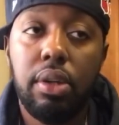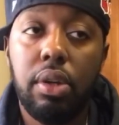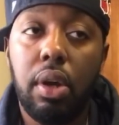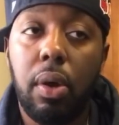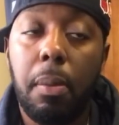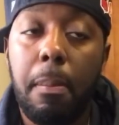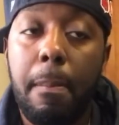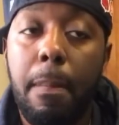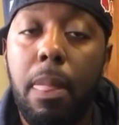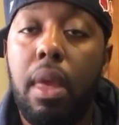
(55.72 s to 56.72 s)
you know,
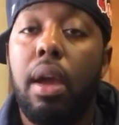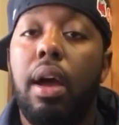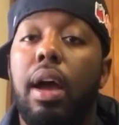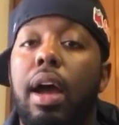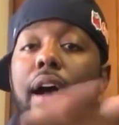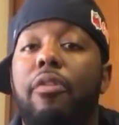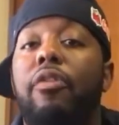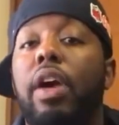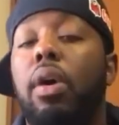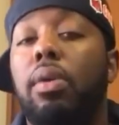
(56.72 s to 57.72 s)
I
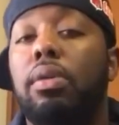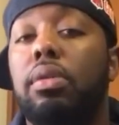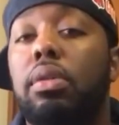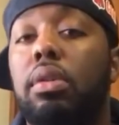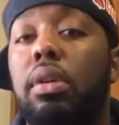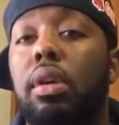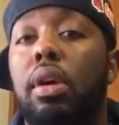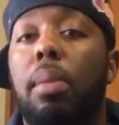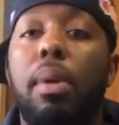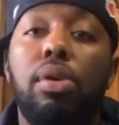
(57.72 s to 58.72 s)
felt
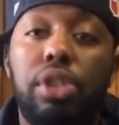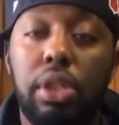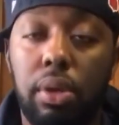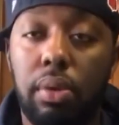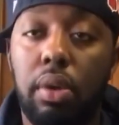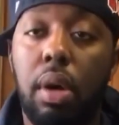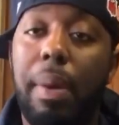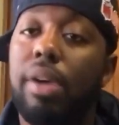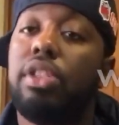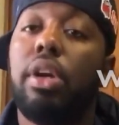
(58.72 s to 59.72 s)
emotional
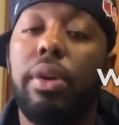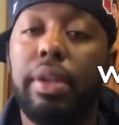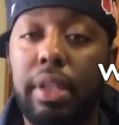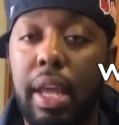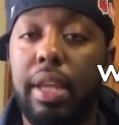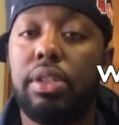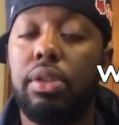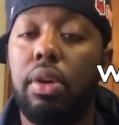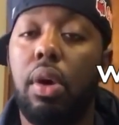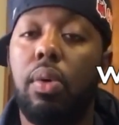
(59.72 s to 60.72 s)
about certain things.
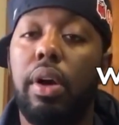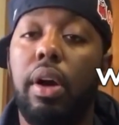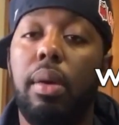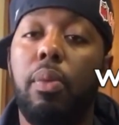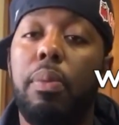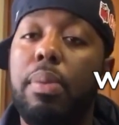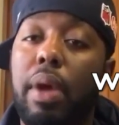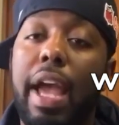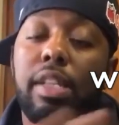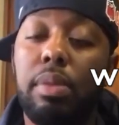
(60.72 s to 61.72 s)
You know, um, when
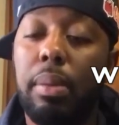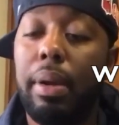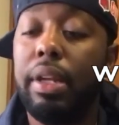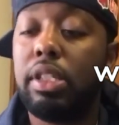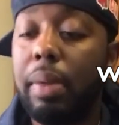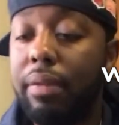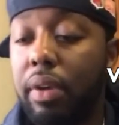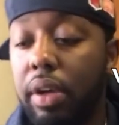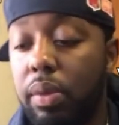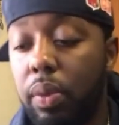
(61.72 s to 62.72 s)
people ask me about the Smack
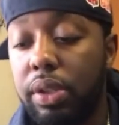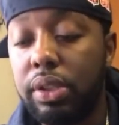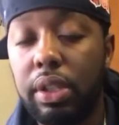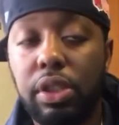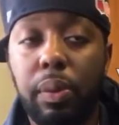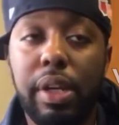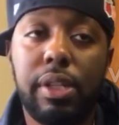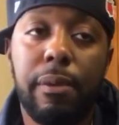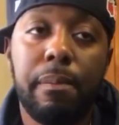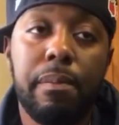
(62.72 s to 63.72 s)
Volume 1
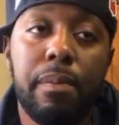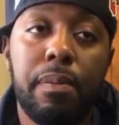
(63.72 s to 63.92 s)
situation,